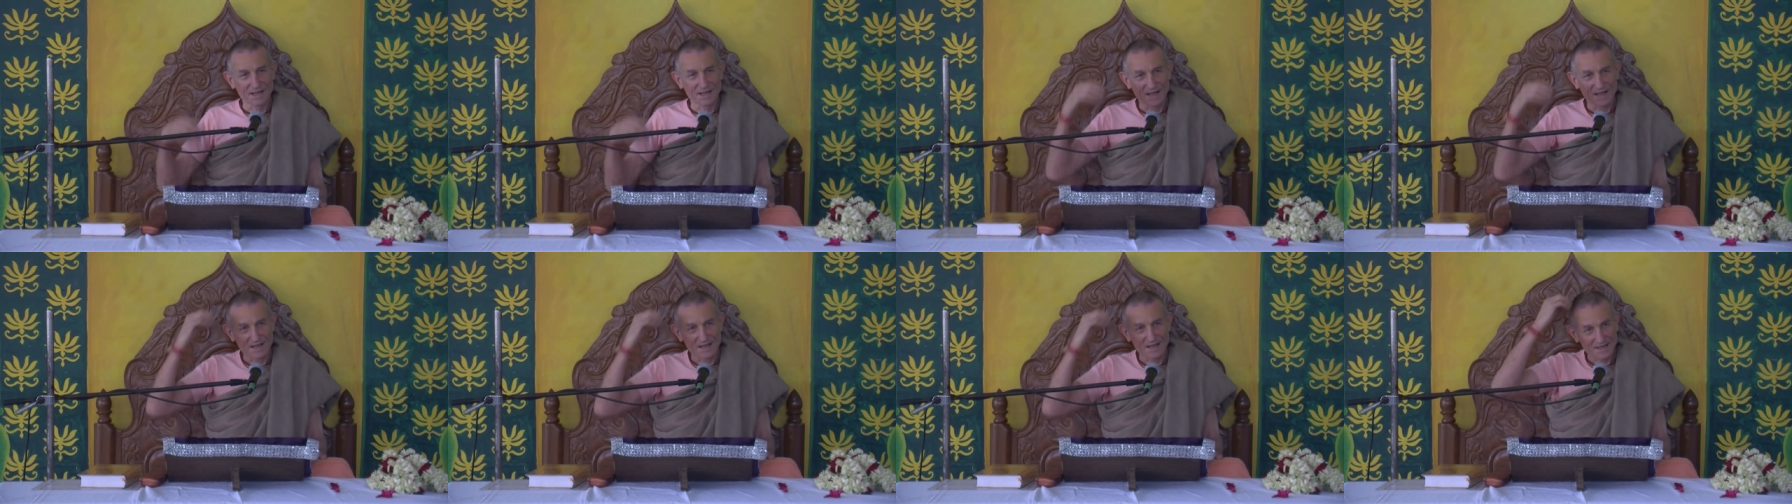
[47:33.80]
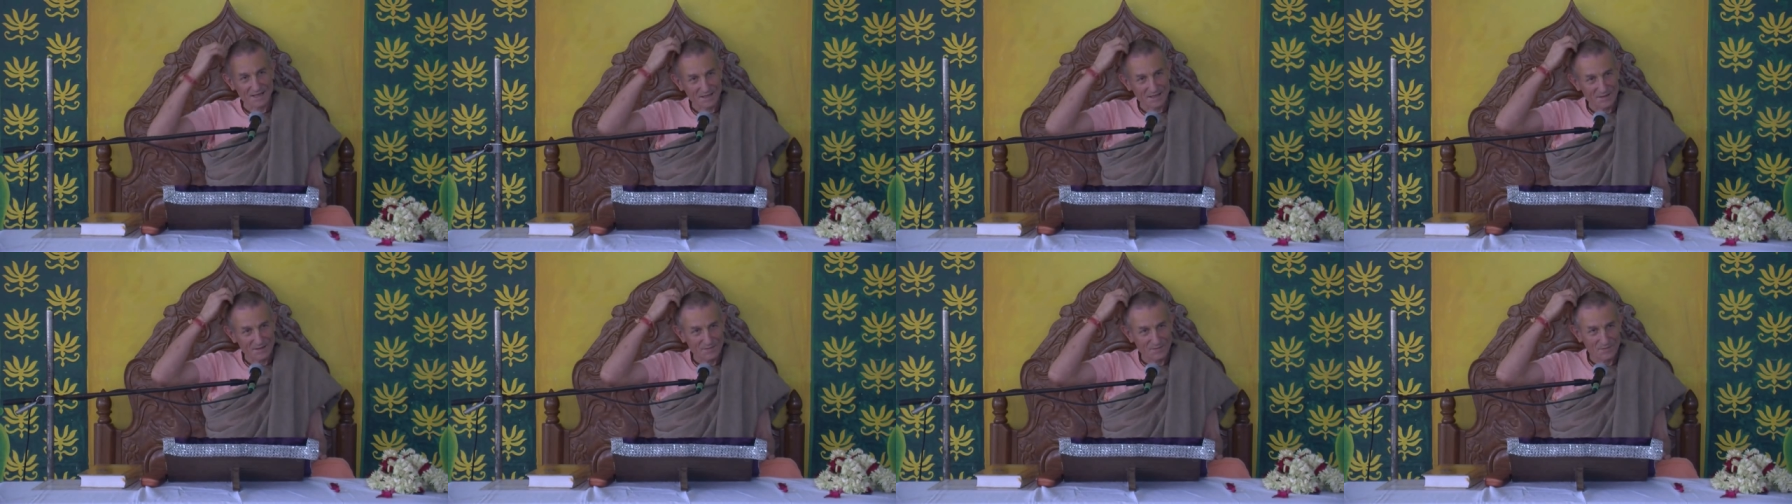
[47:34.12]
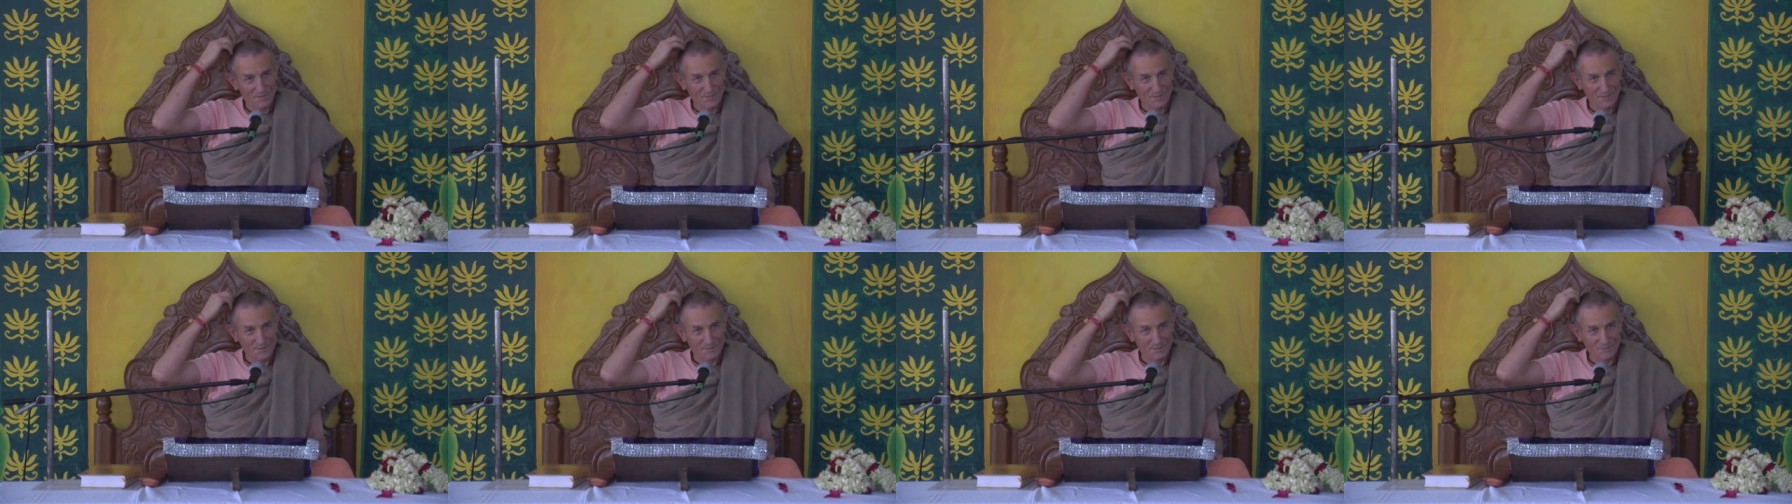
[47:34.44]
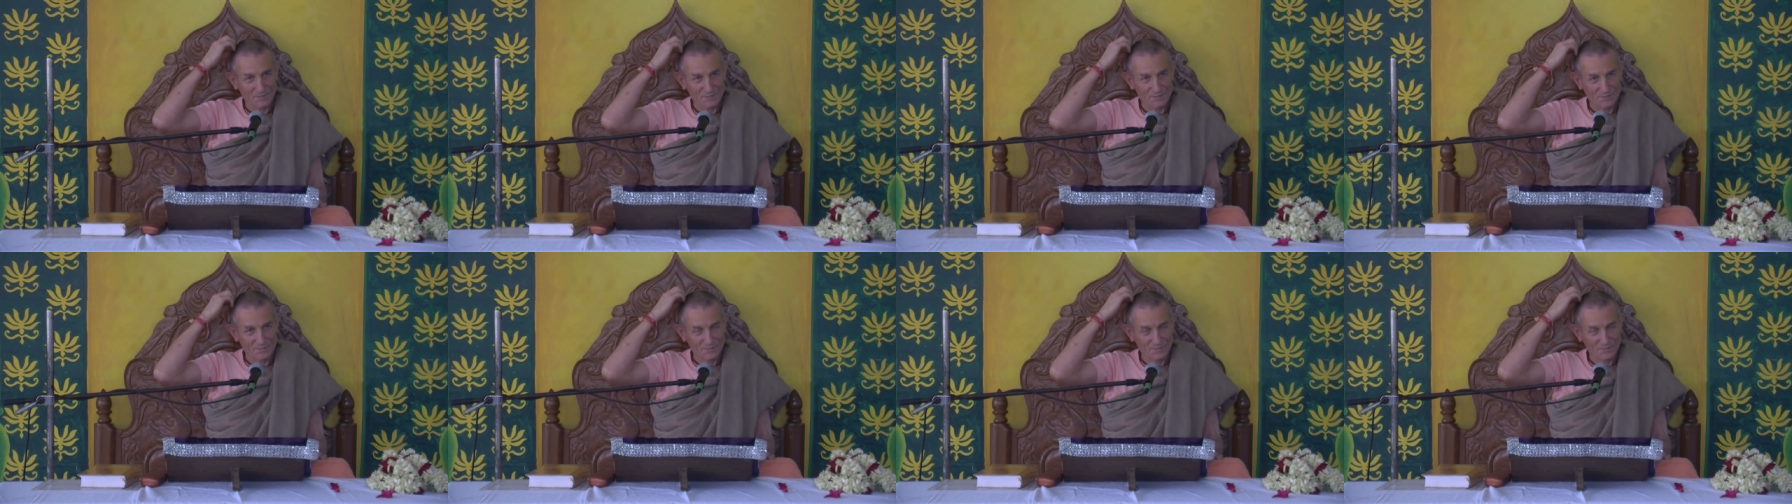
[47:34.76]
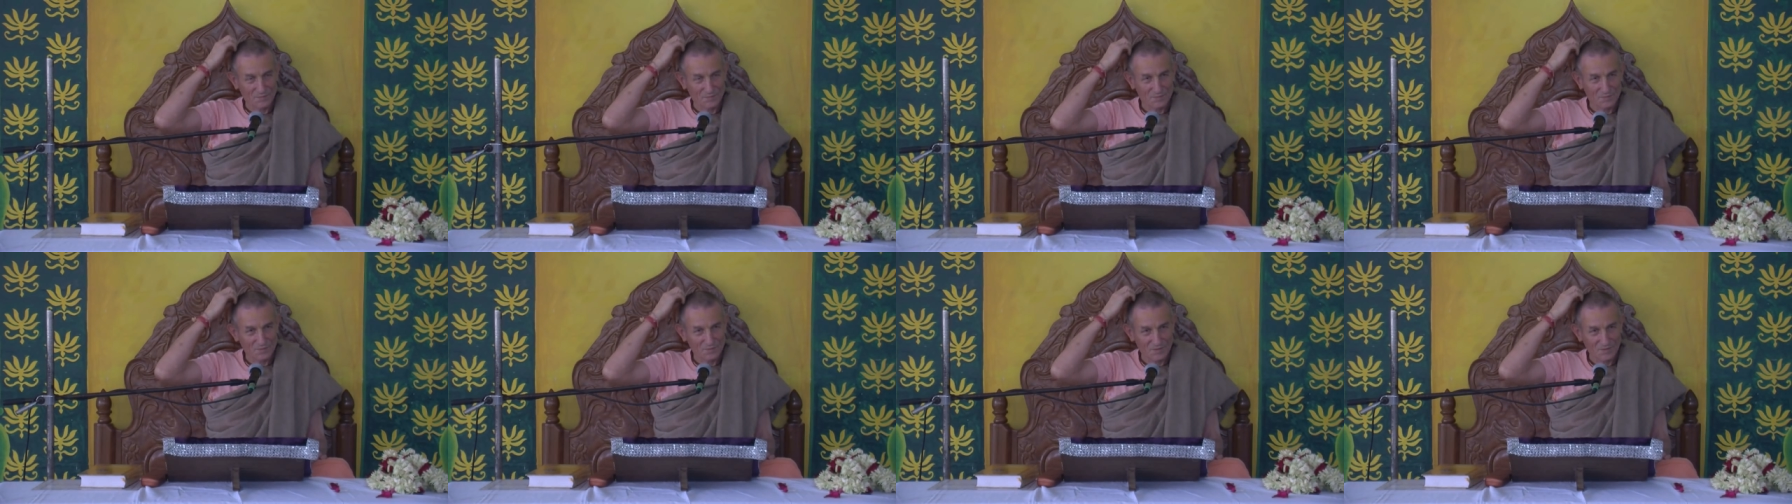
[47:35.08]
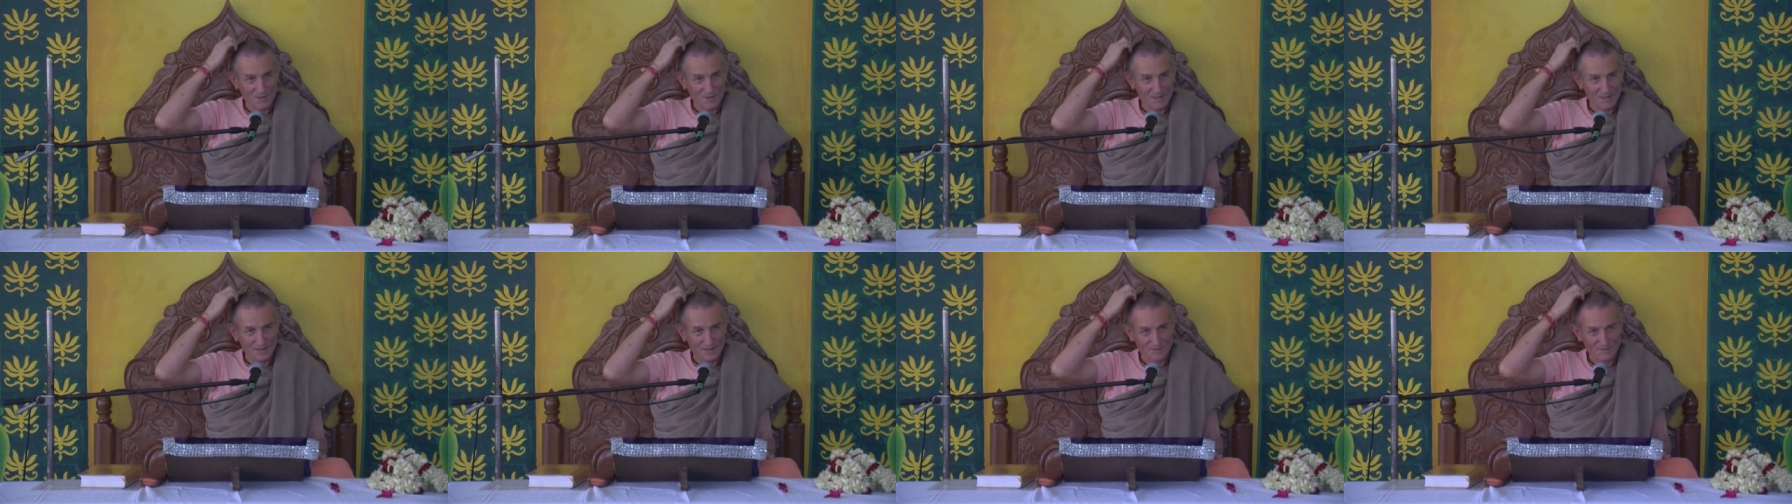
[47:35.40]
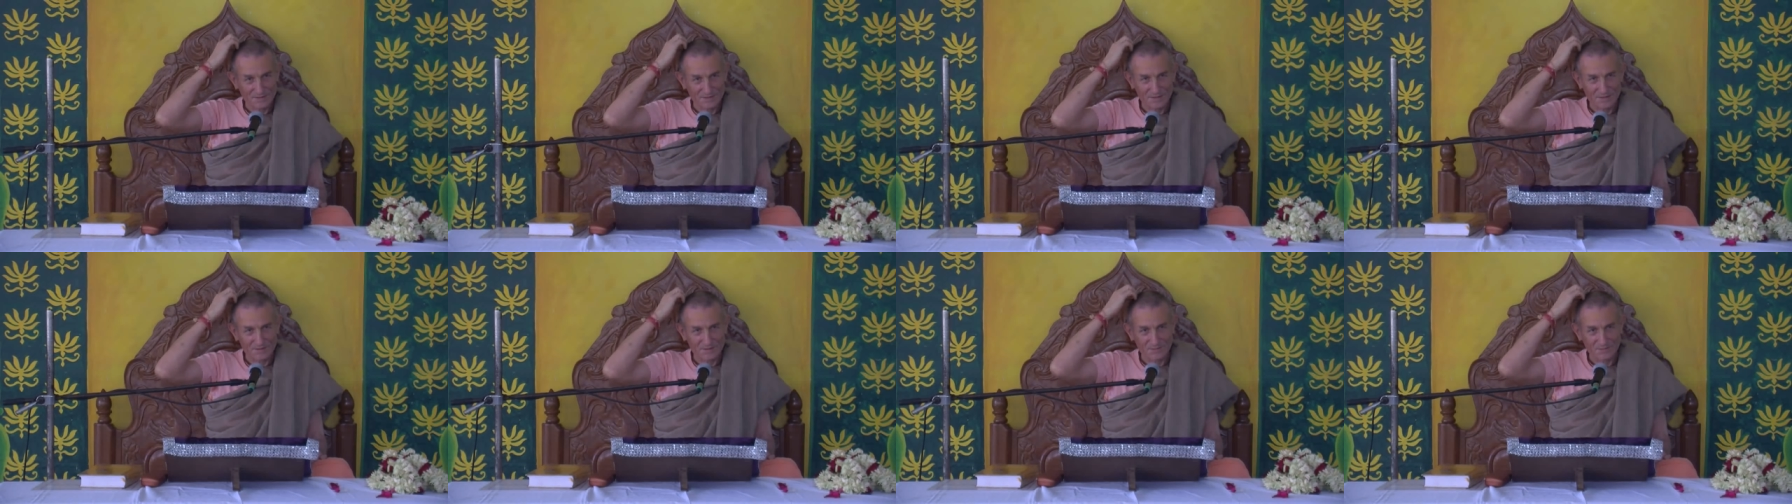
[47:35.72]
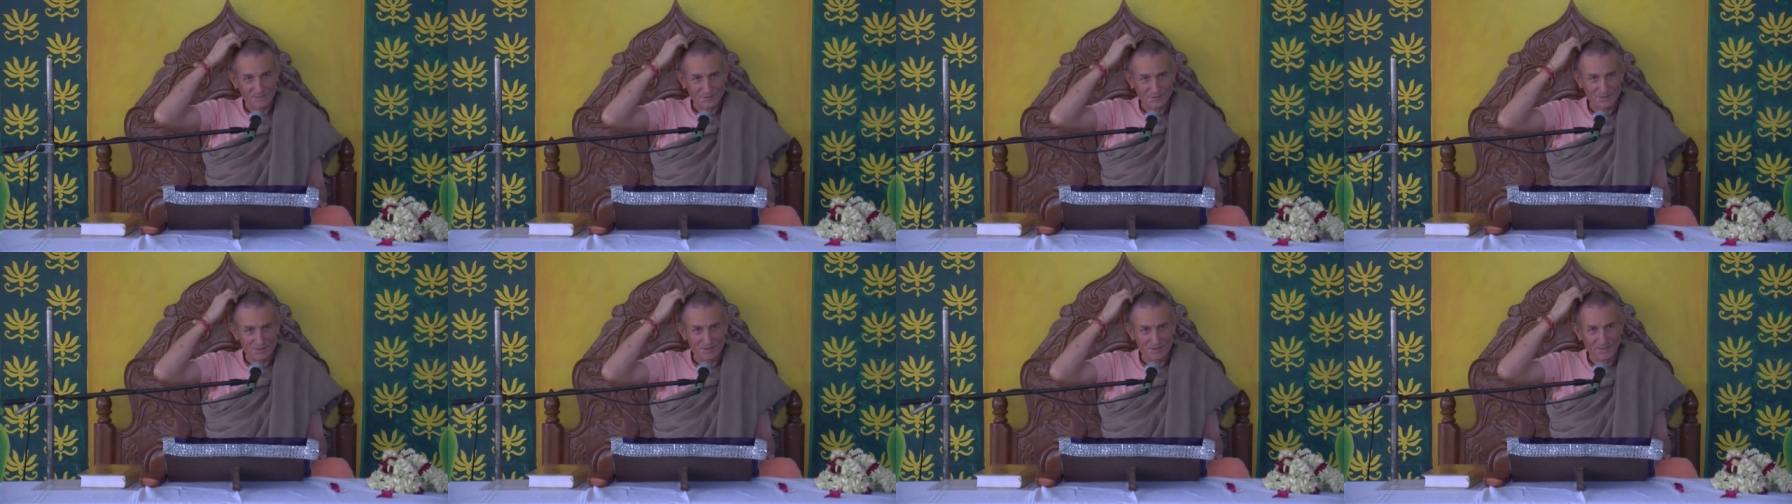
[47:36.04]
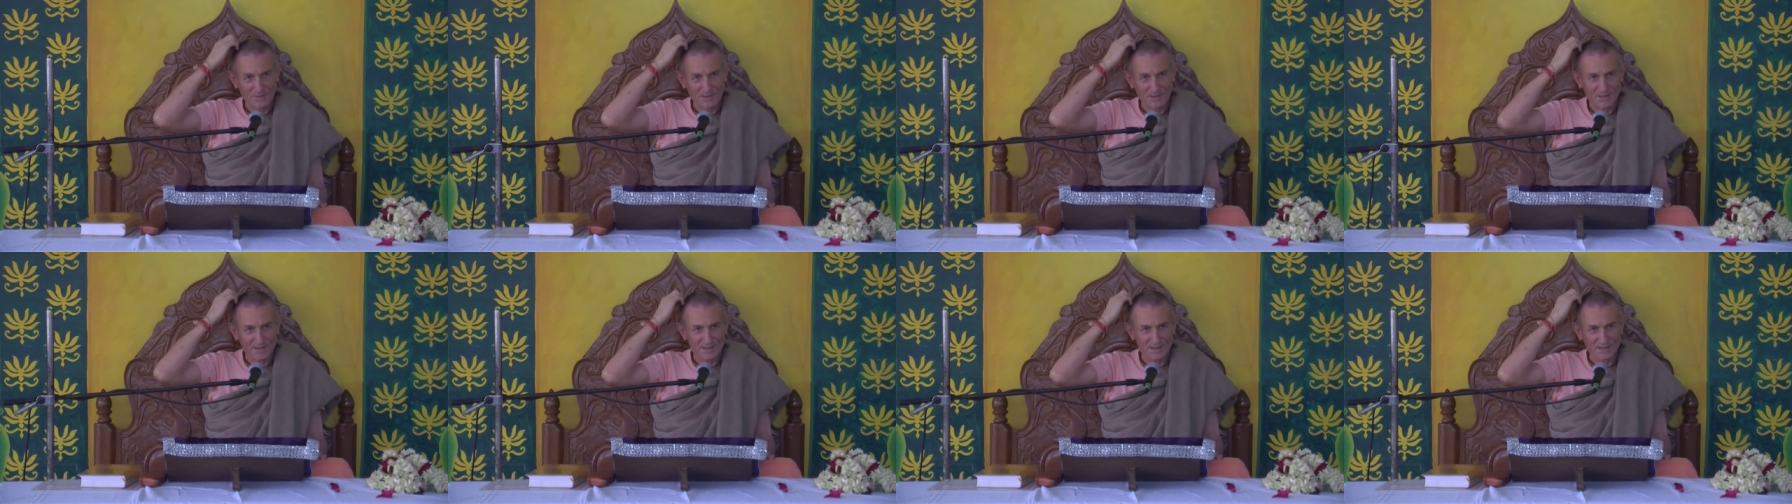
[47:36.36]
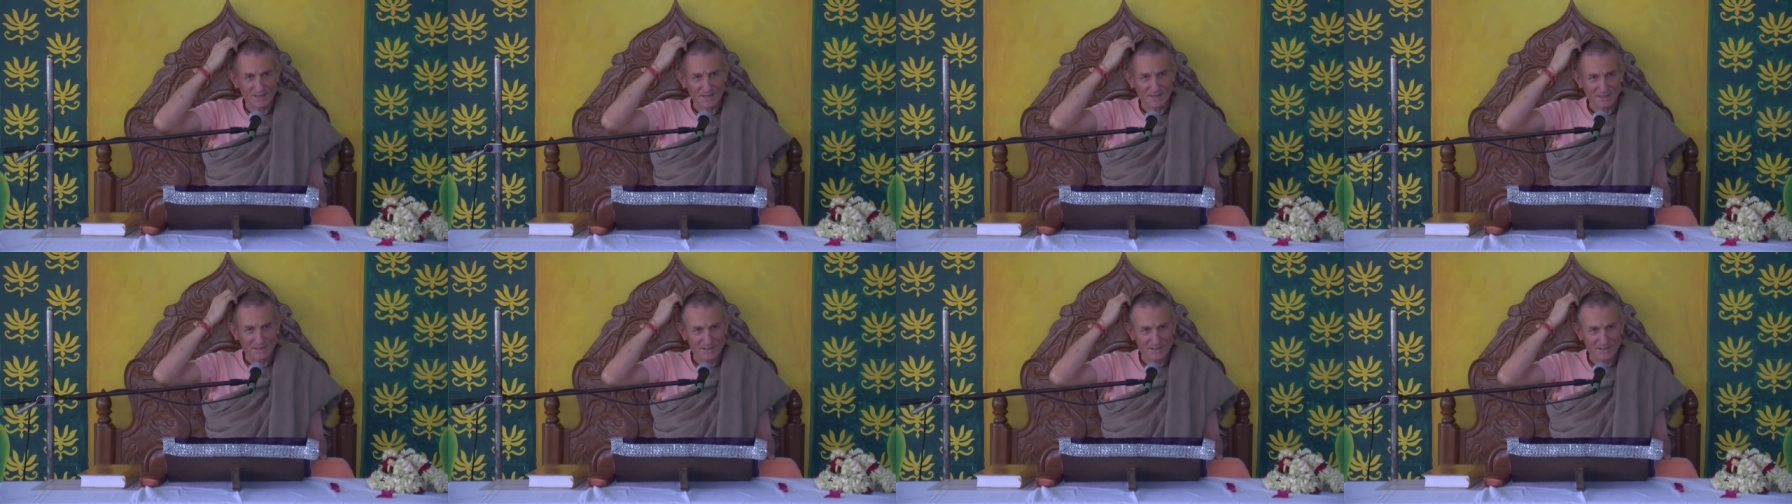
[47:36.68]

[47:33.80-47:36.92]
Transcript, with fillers: Uh, who is it? The Pushtimarg?